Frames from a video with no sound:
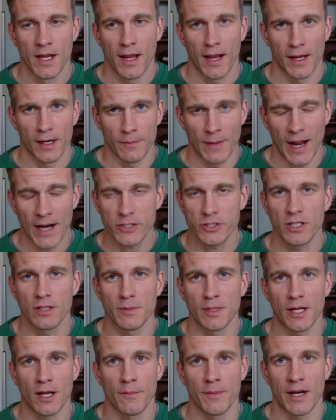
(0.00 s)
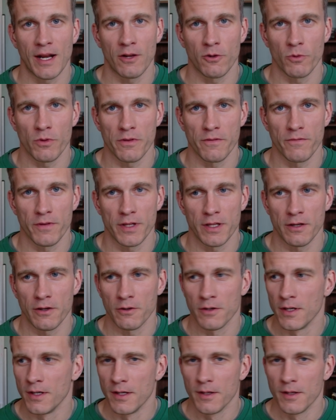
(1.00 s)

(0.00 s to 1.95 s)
And I'm actually going to be coming out with a video,